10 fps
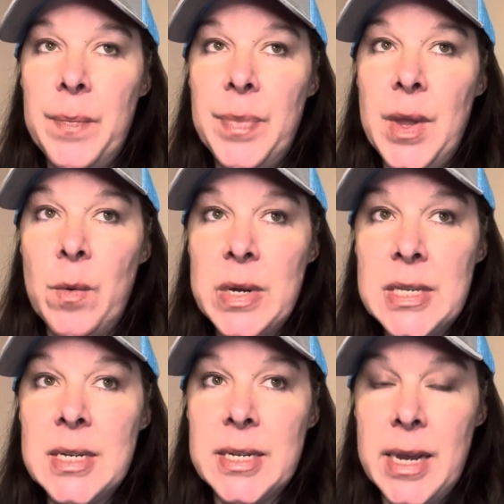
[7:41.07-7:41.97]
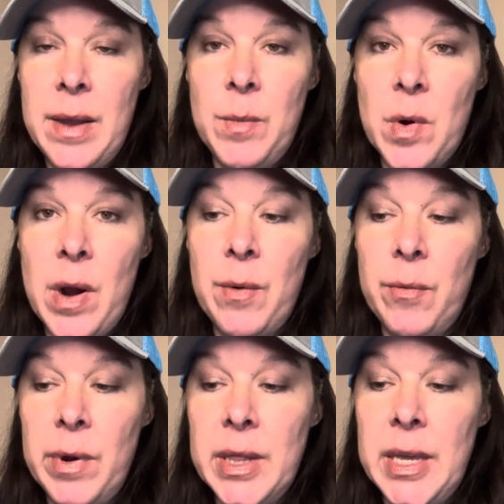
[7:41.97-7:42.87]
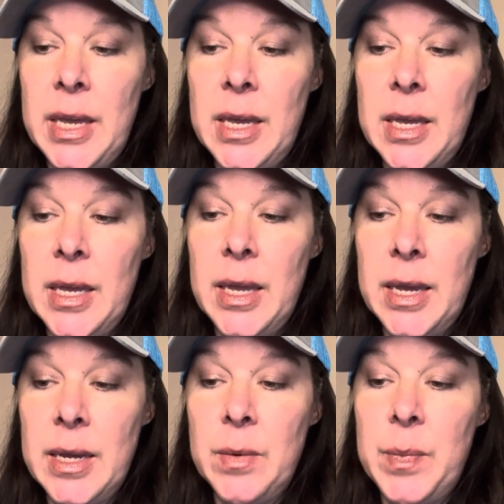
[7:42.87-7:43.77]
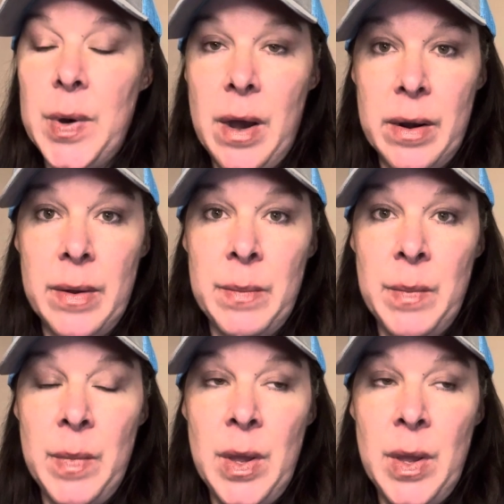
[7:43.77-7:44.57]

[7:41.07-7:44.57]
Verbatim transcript: there was a time where I really hit bottom